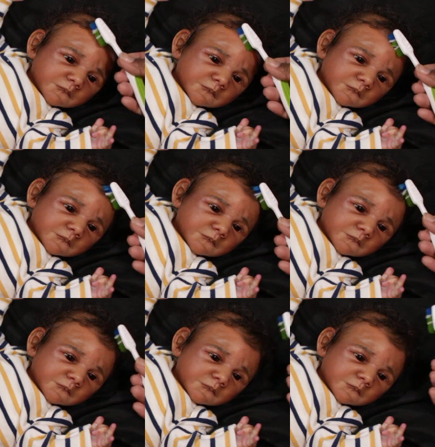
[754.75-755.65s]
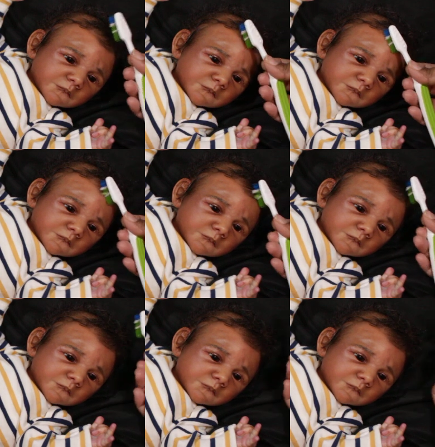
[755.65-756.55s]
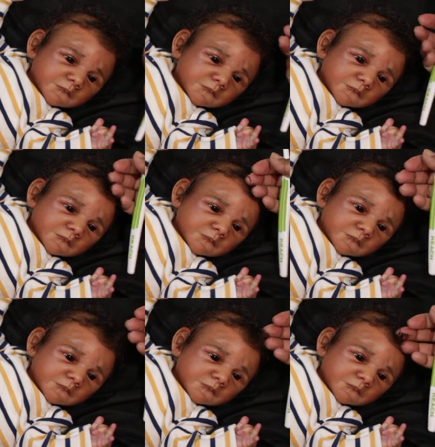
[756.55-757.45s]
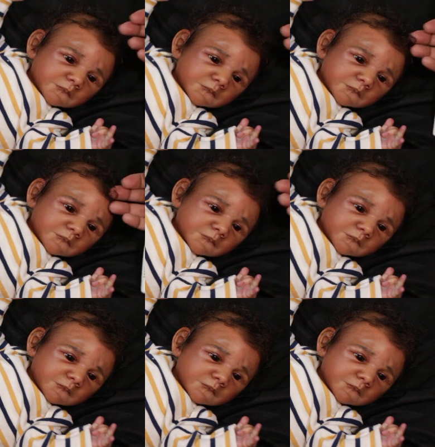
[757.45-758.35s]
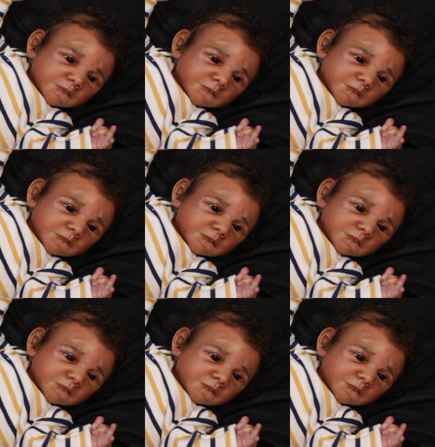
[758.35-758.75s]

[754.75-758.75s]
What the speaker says: No one is speaking in this clip.